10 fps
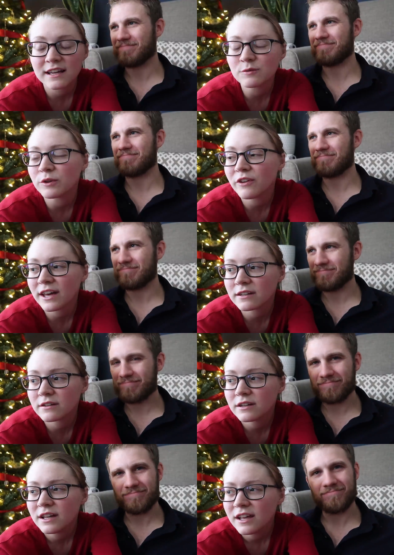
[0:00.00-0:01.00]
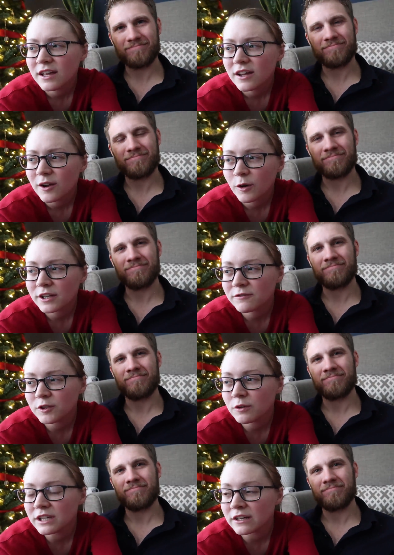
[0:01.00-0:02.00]
Speaker 1: And we've had quite a
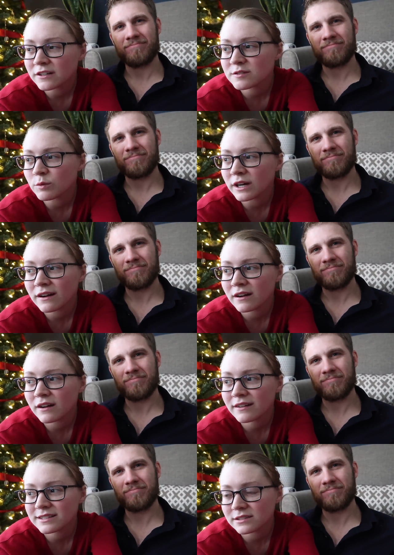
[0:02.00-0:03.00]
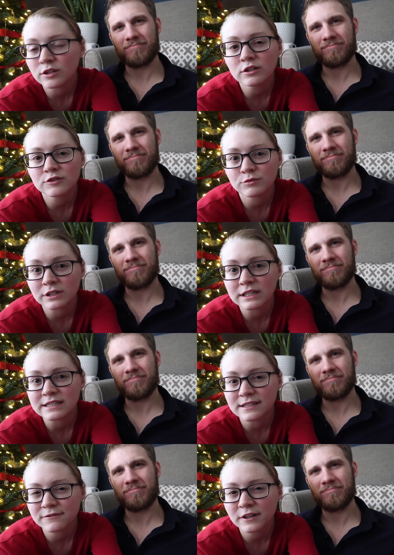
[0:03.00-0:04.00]
few years where it's looked really
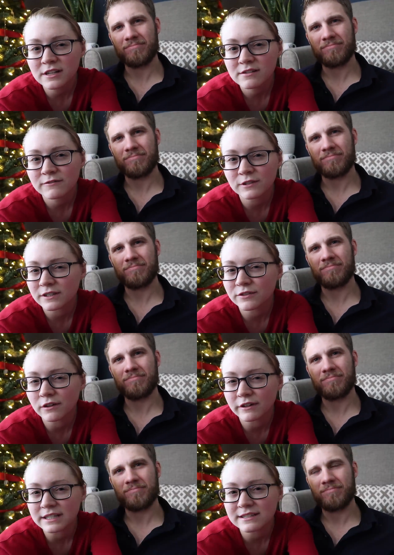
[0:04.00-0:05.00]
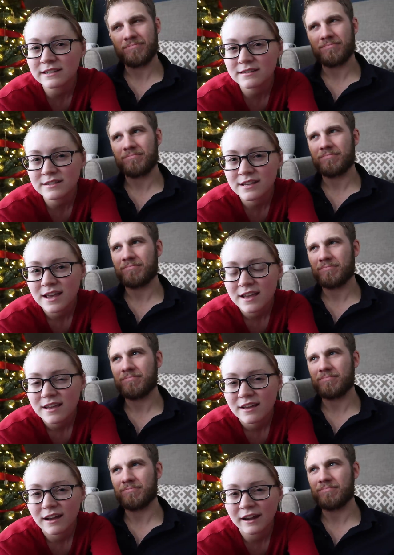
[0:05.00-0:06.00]
different for different reasons.
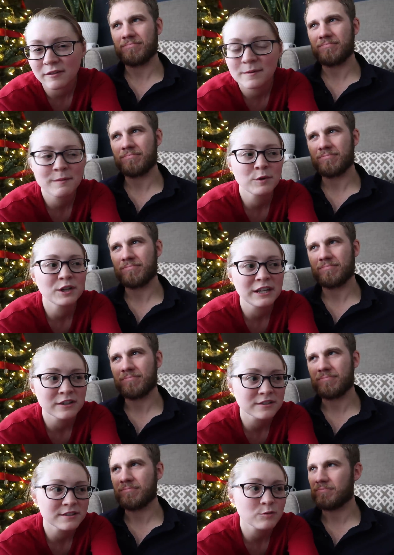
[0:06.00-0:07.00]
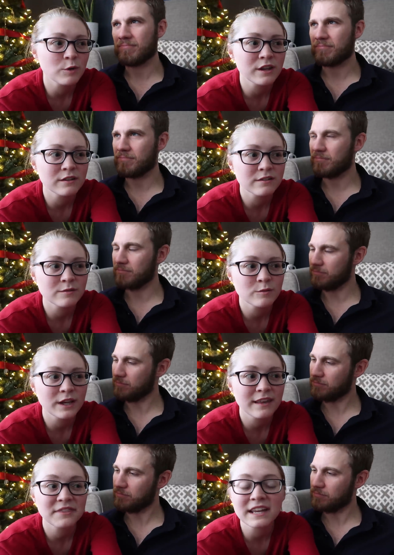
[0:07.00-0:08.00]
I remember years when we
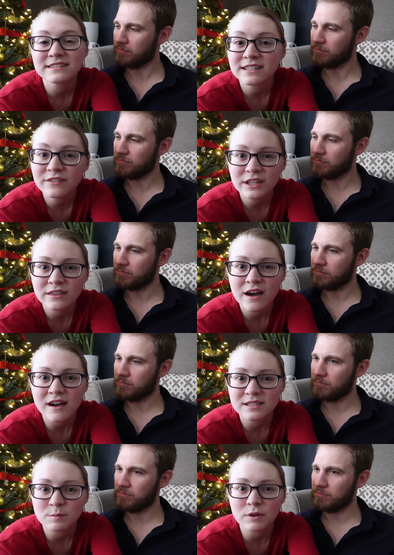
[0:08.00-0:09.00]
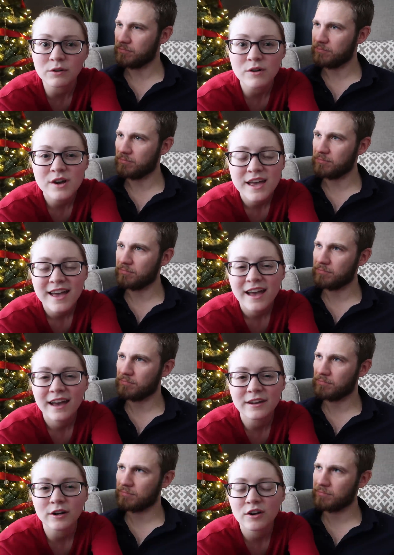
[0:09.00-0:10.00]
had Thanksgiving in the hospital
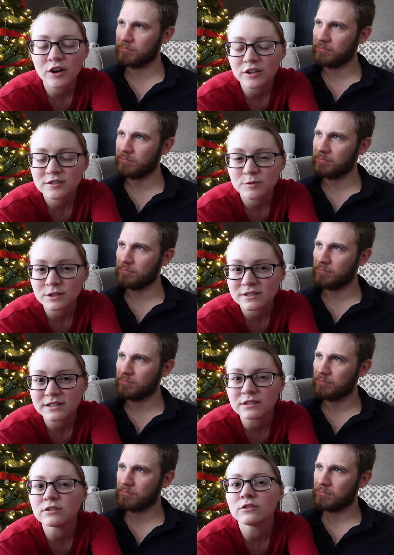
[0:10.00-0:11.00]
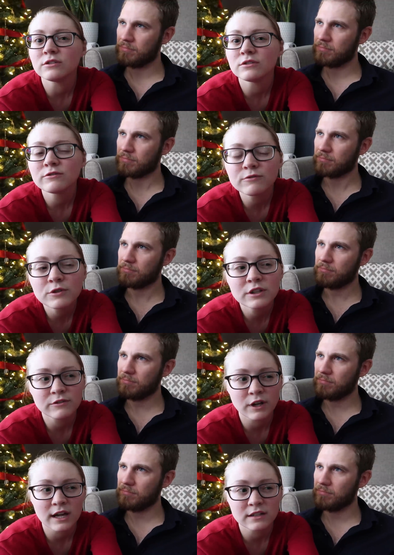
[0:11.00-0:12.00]
and our hearts were still full
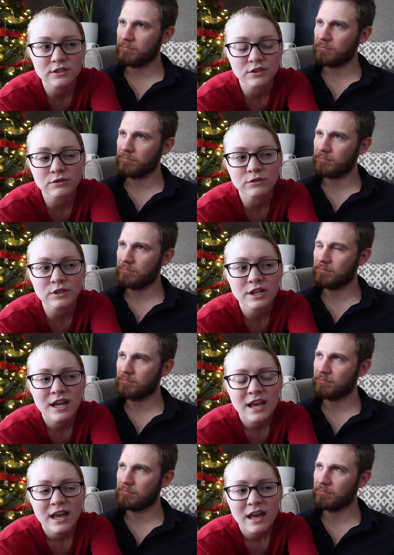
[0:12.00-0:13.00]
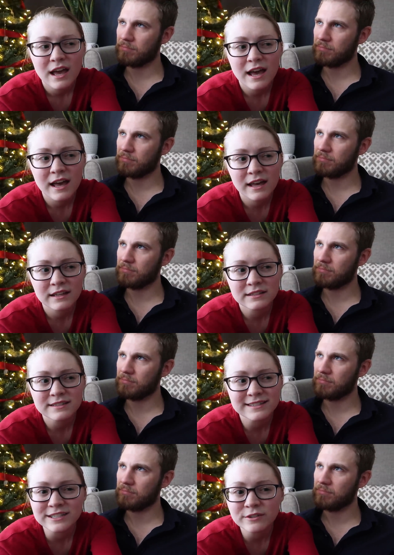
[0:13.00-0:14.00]
of gratitude and
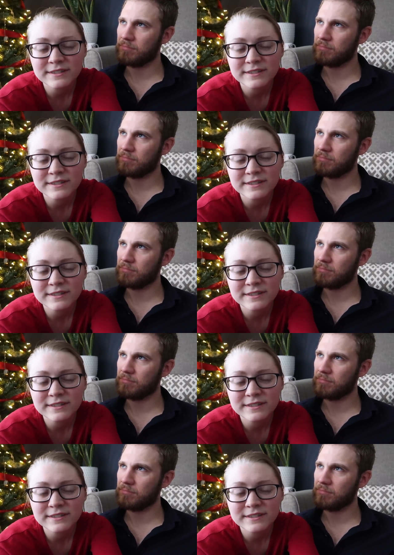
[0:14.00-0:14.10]
still